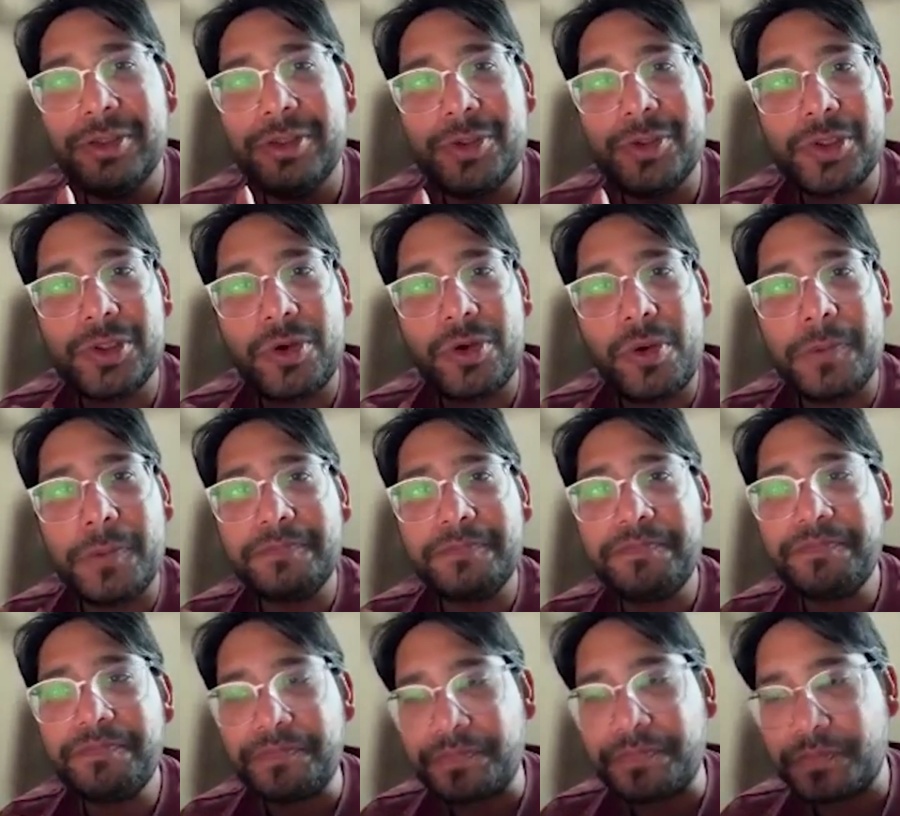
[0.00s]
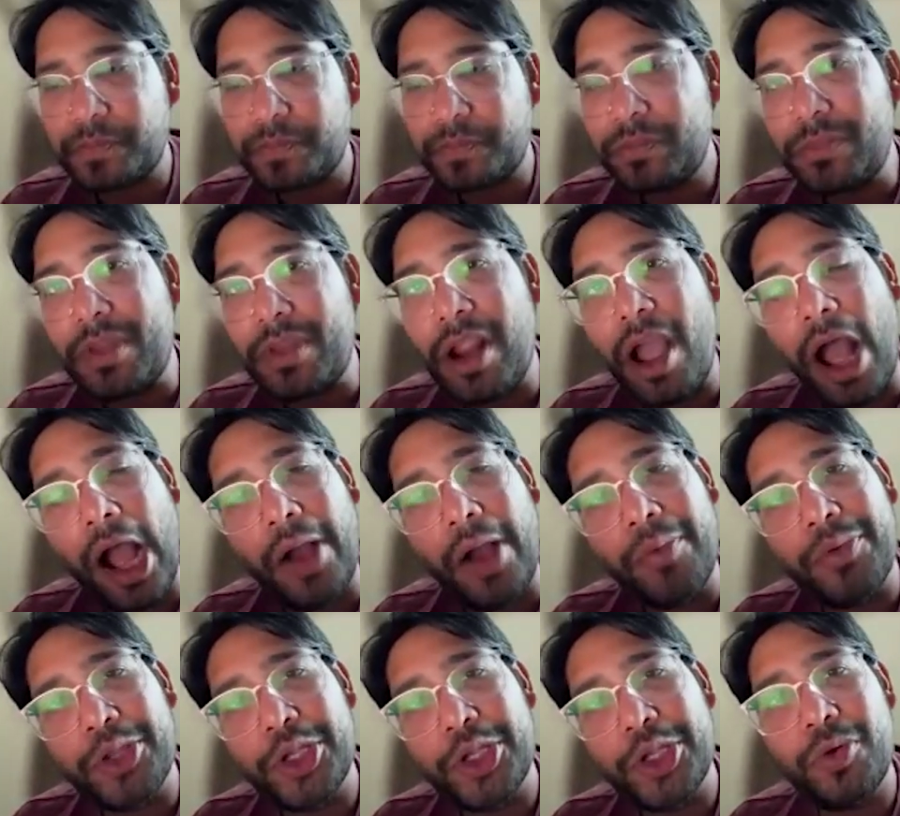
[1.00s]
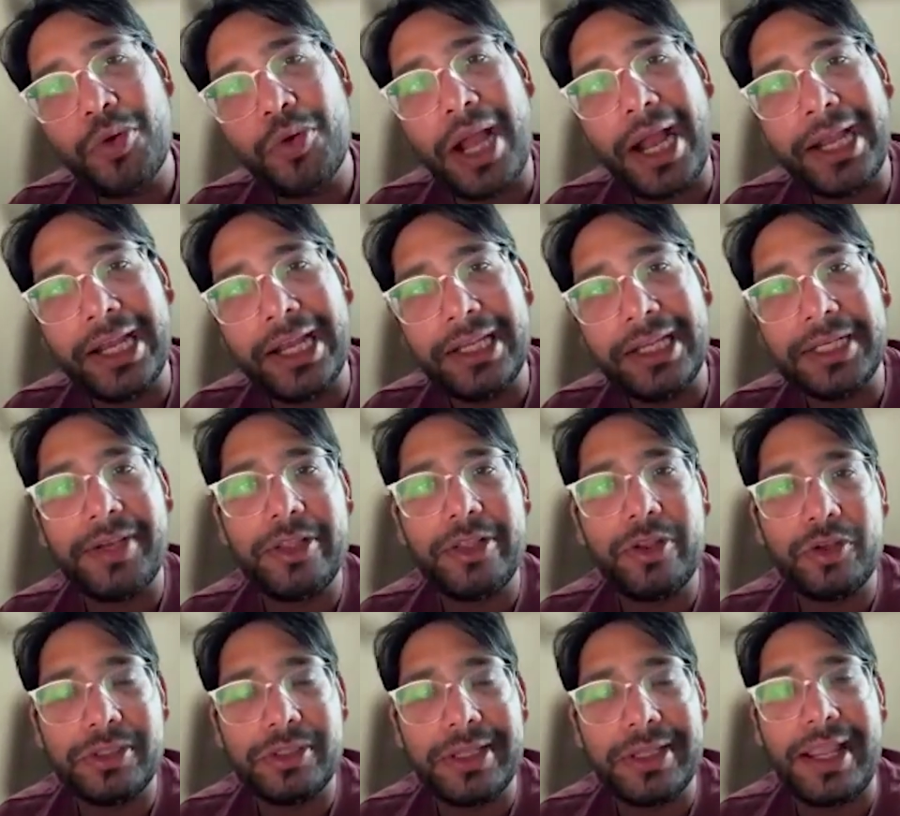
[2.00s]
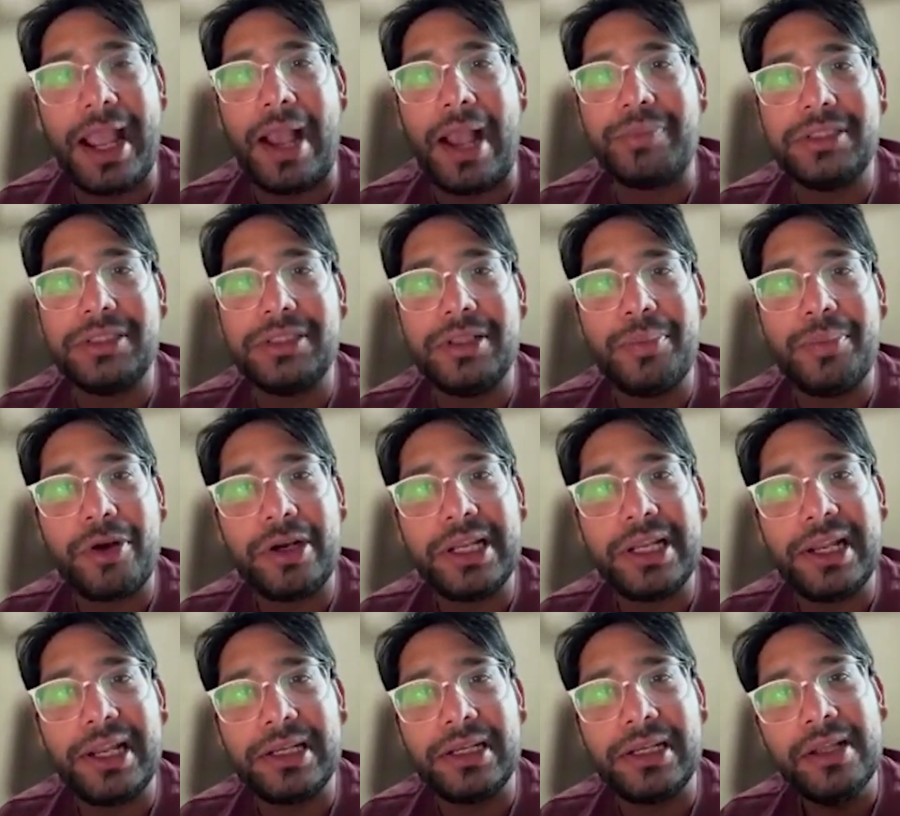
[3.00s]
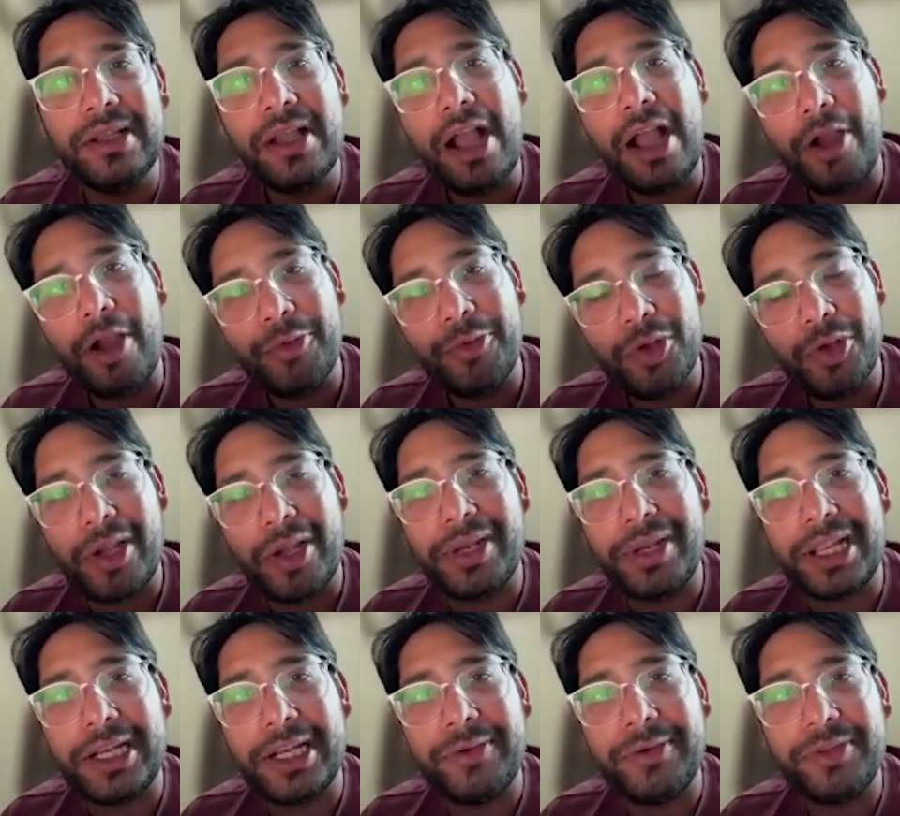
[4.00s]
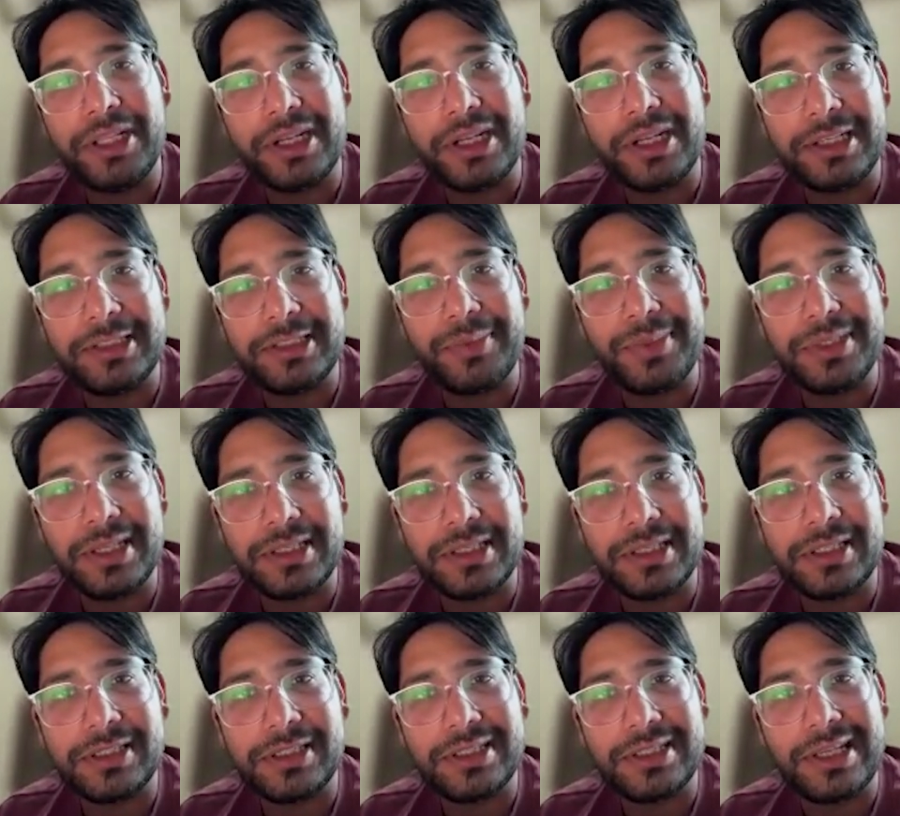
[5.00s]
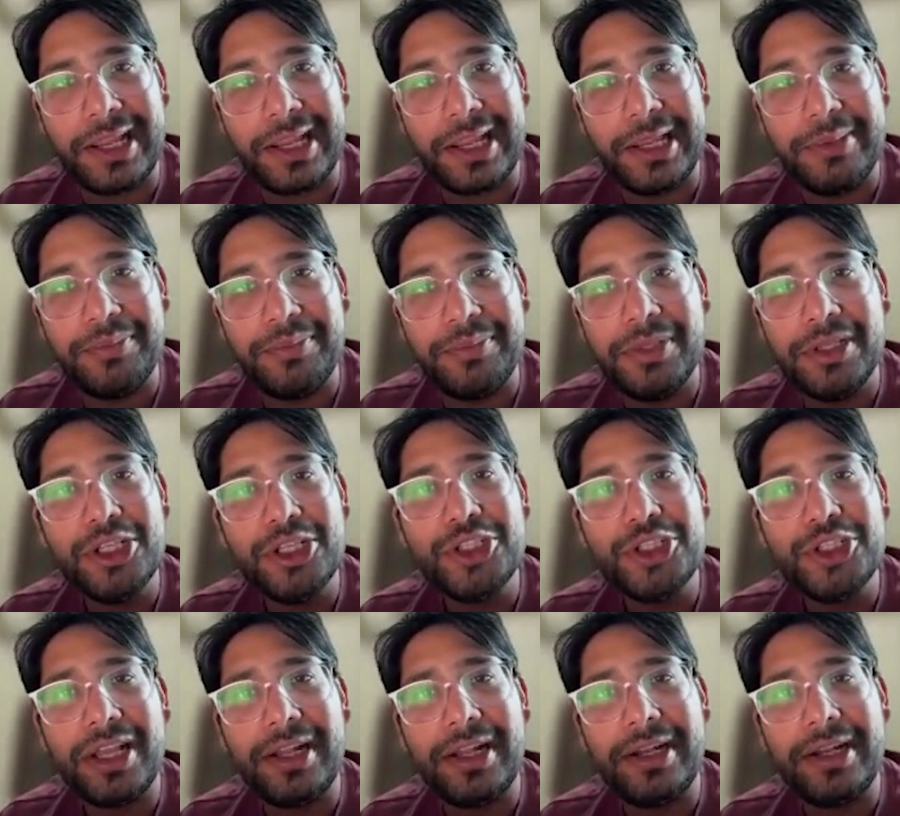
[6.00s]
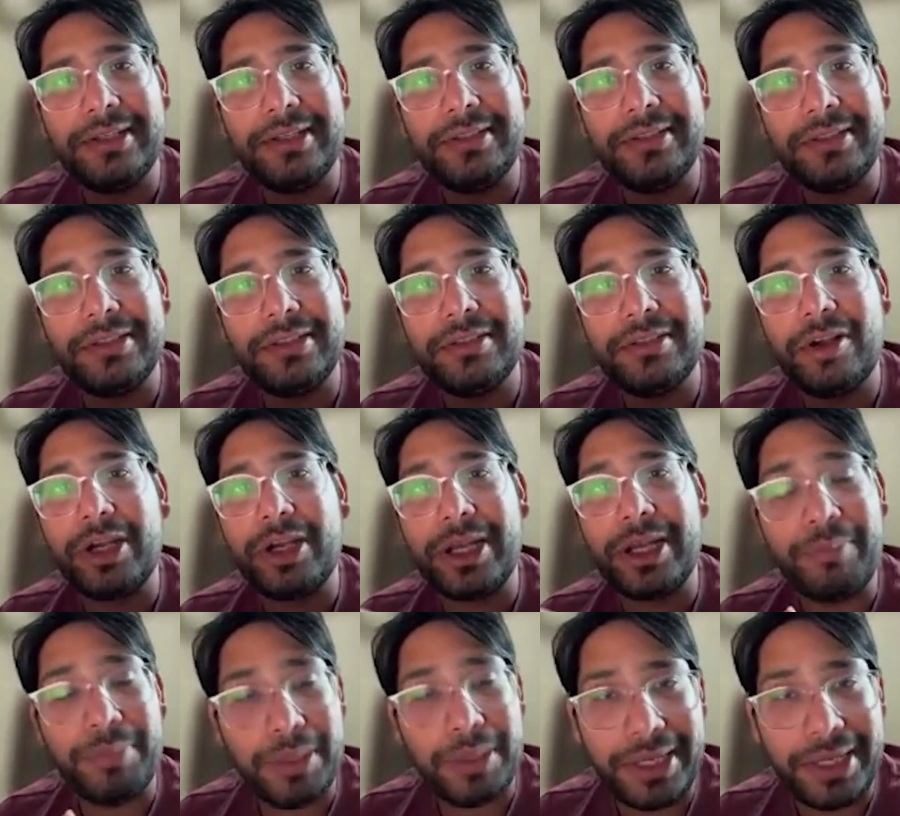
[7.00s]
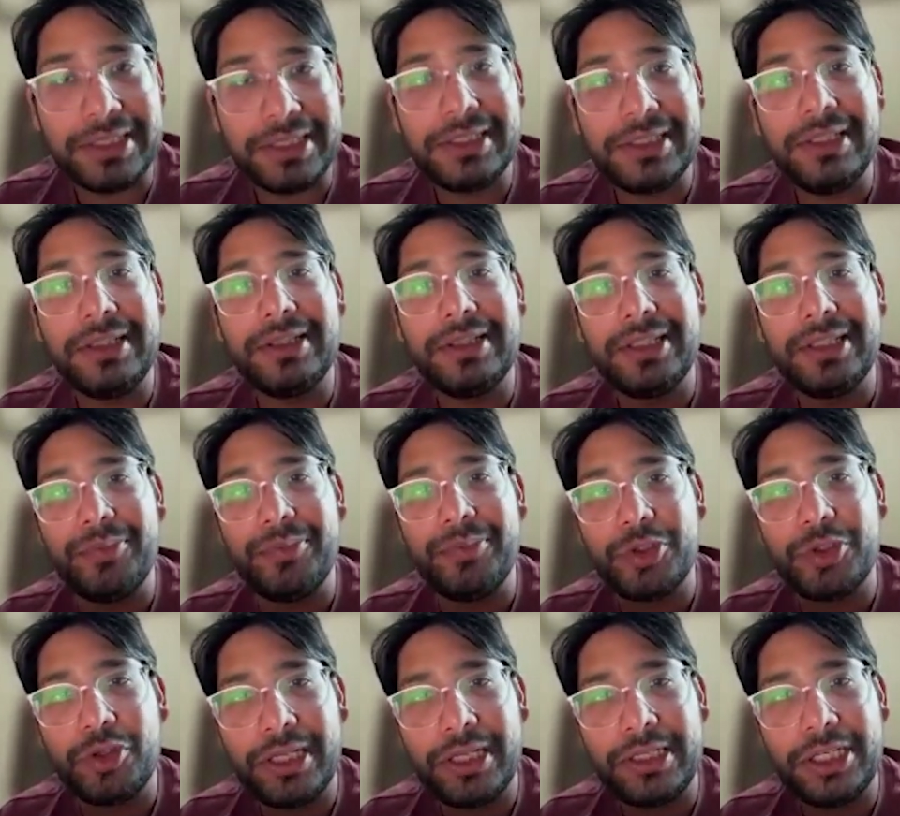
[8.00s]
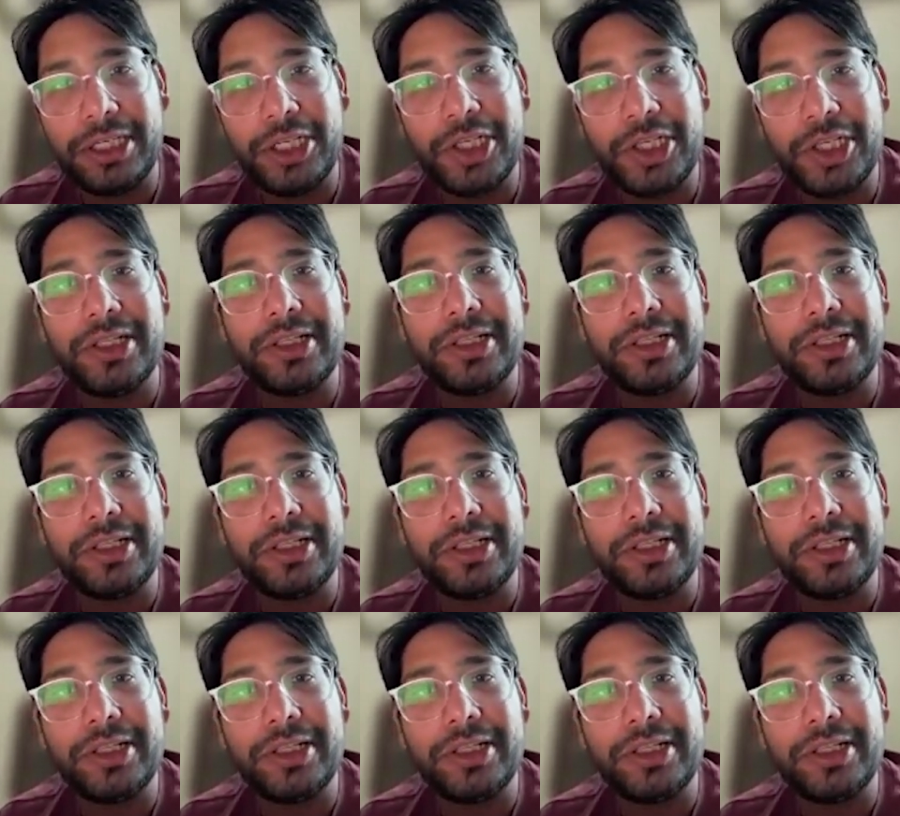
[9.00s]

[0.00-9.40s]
So how you identify those gaps in the product, how you communicate with the customer success team and or implementation team, so that